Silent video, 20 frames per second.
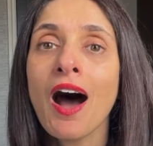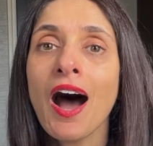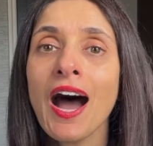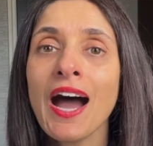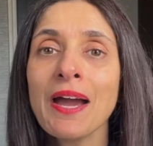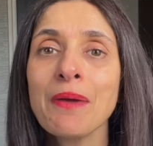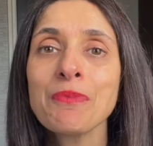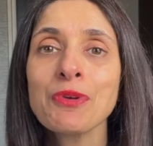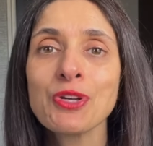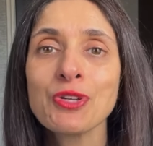
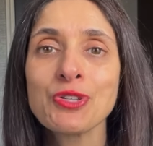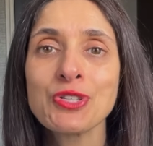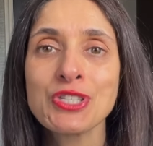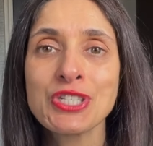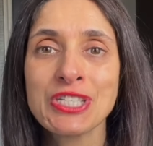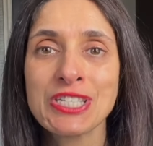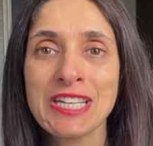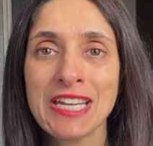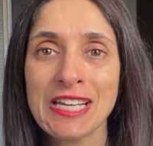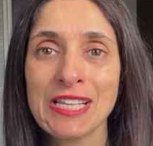I'm going
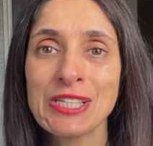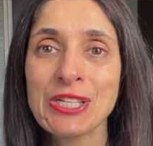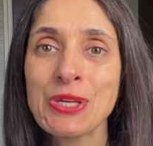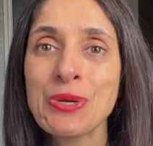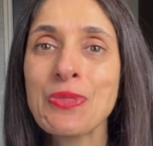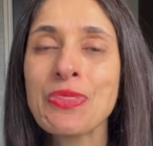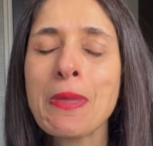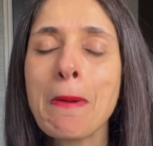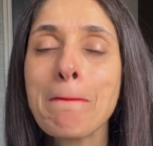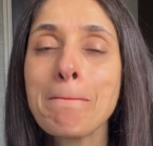to tell
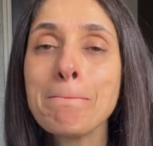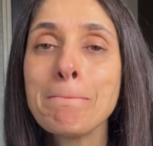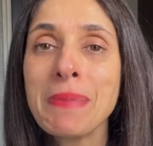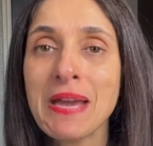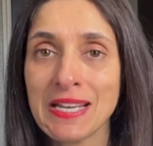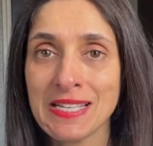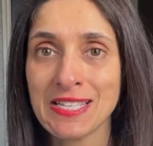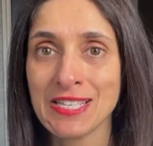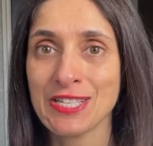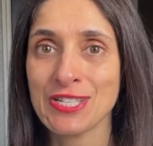you the
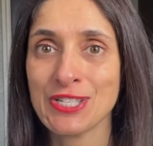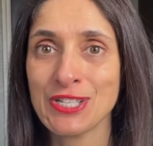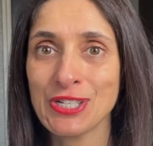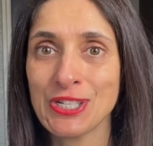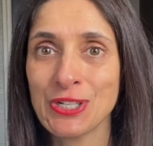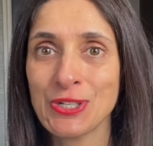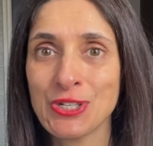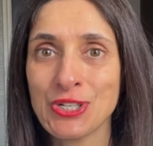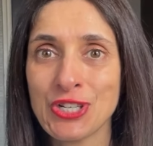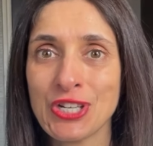best
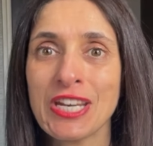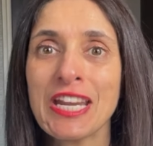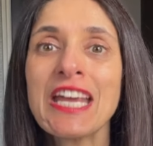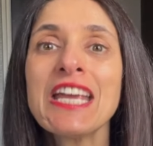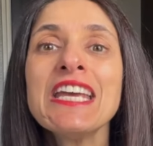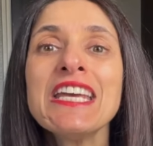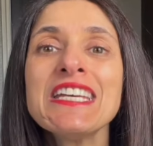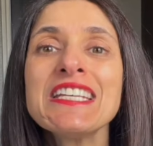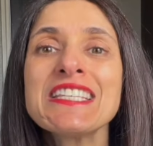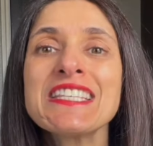solution
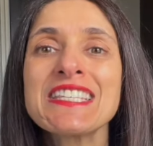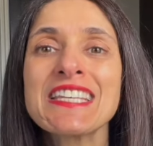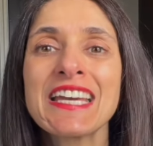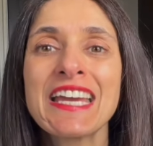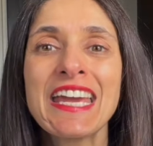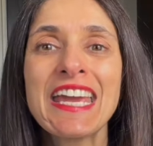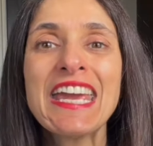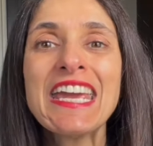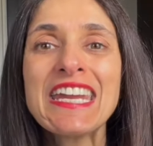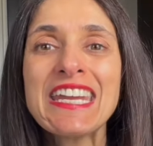is
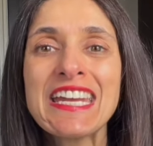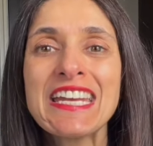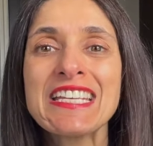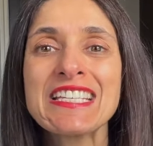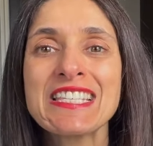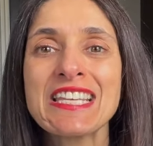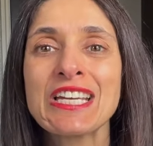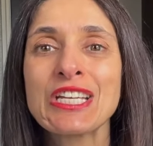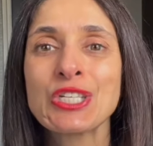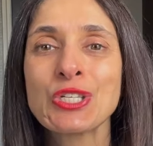it
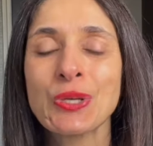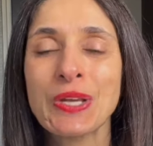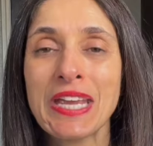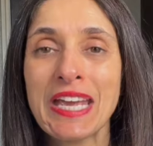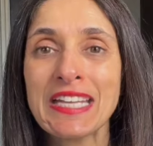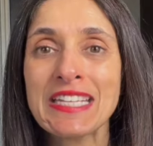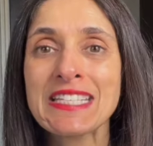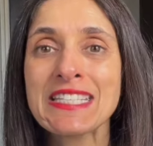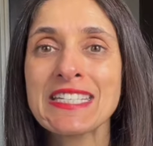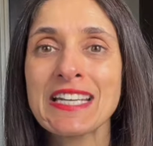is to
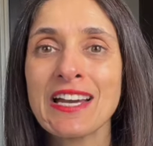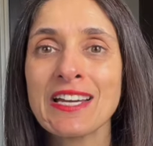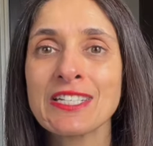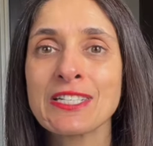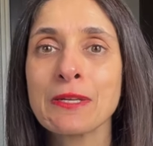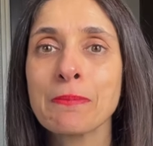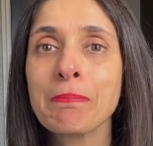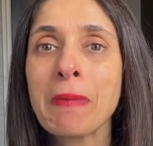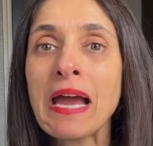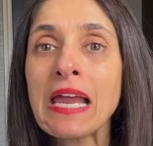get
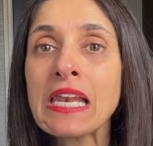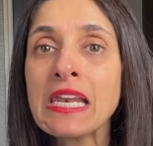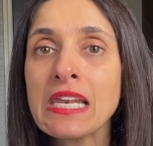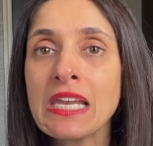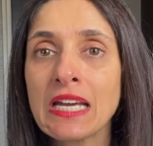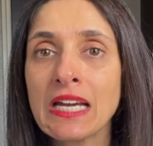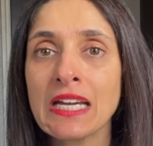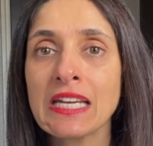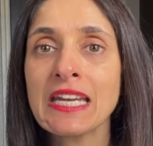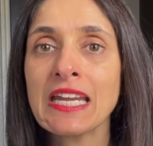started by
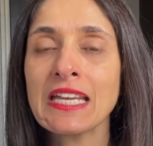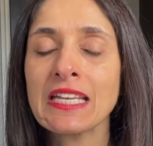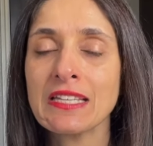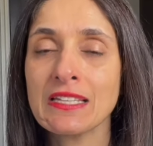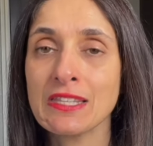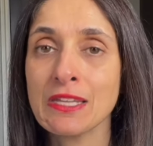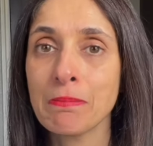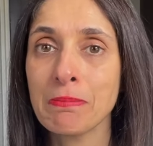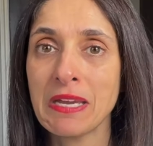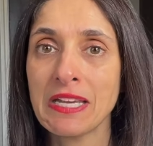
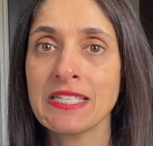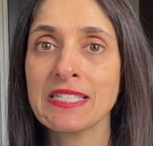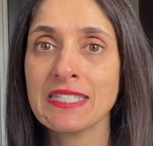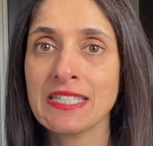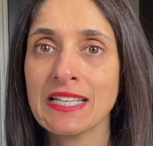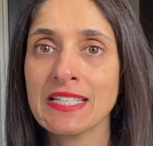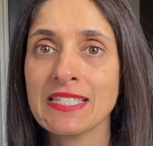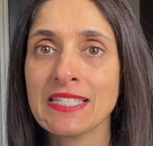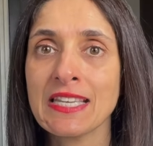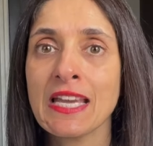learning the
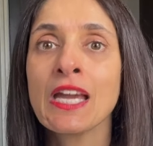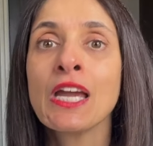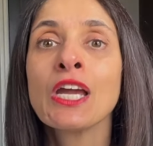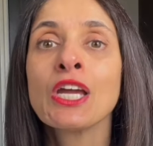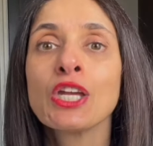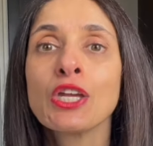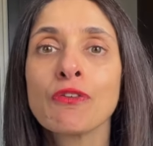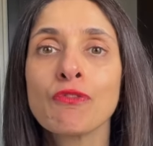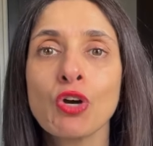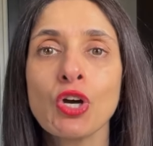basics.
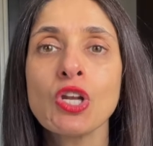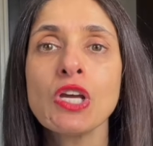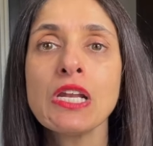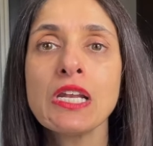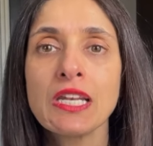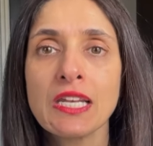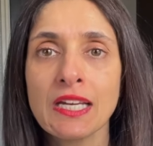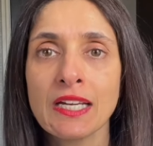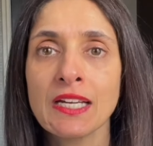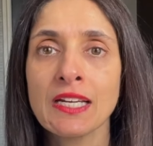You've got to
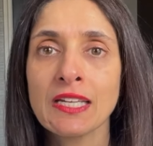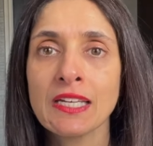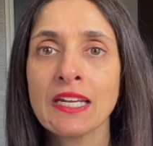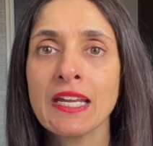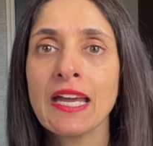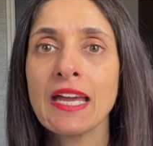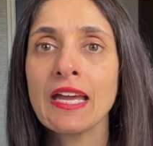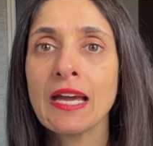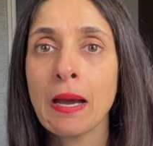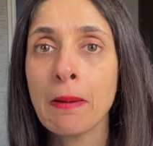
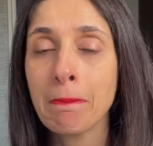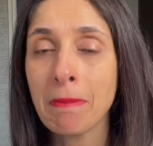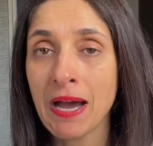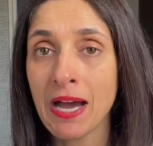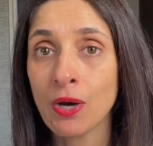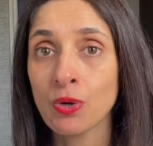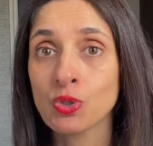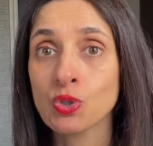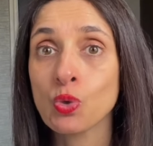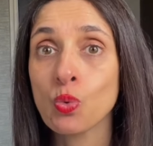learn
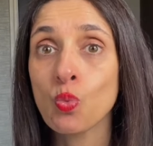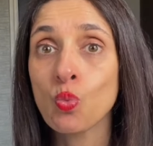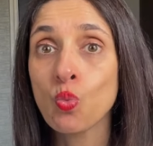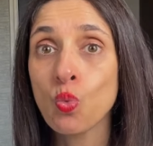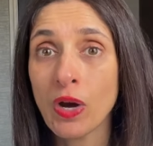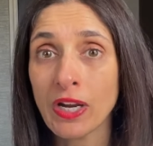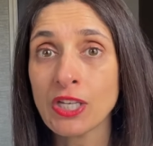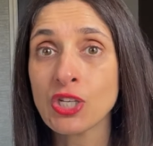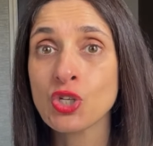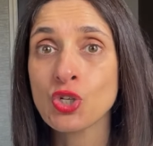about
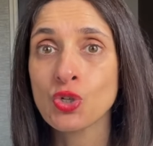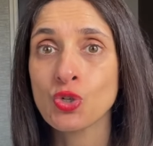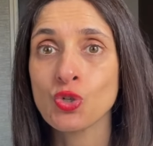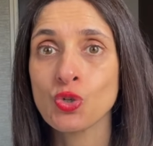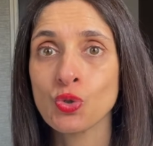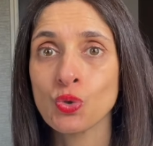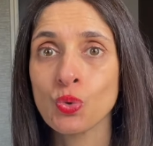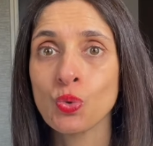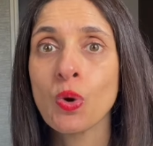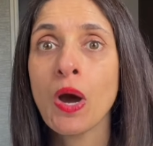what to
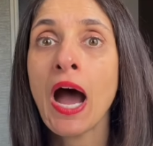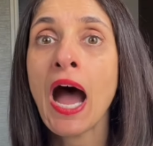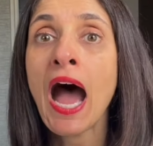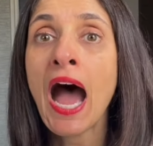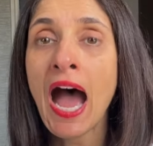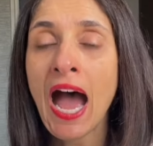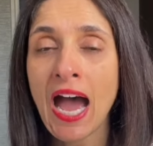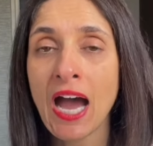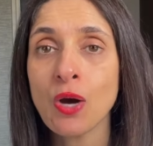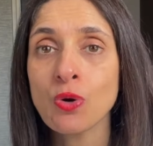do,
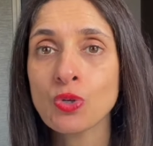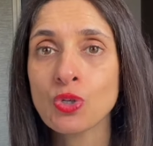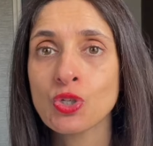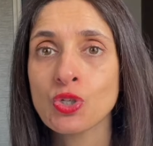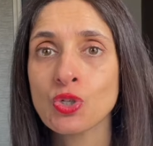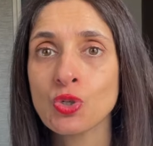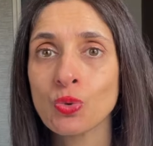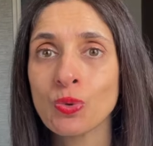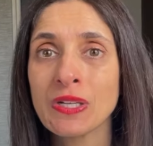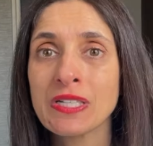how
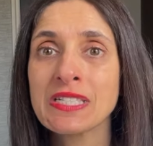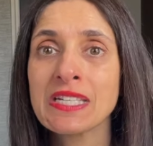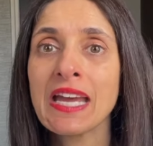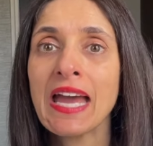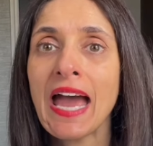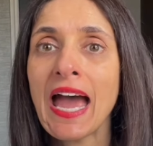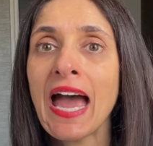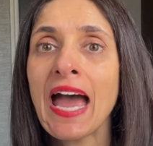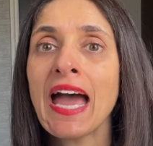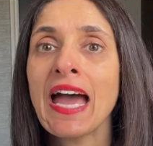to do
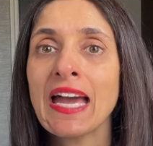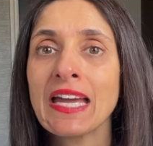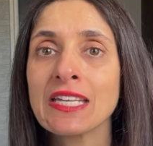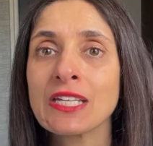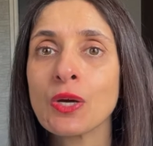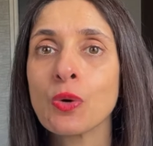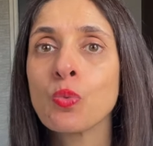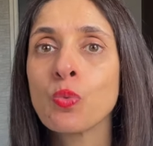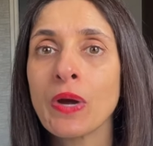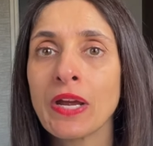it,
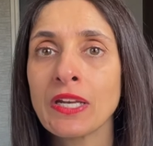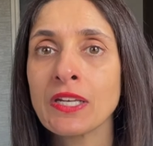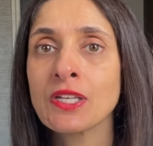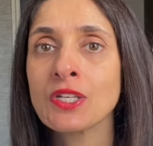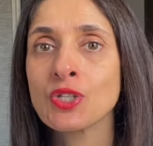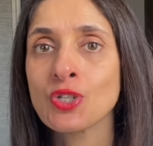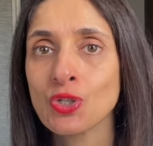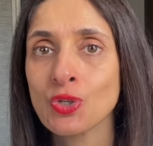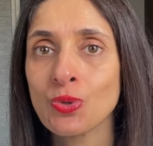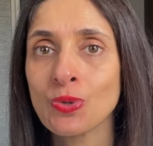and
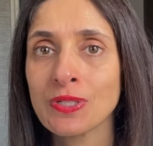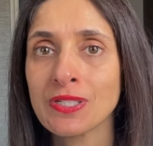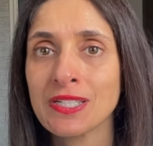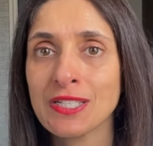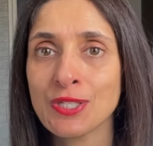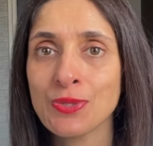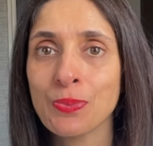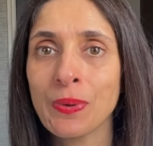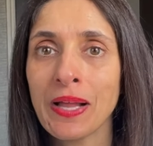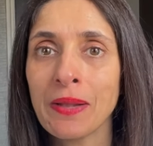when to do it
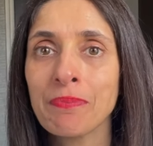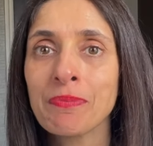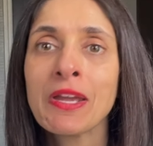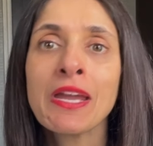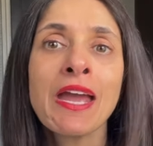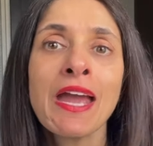as well.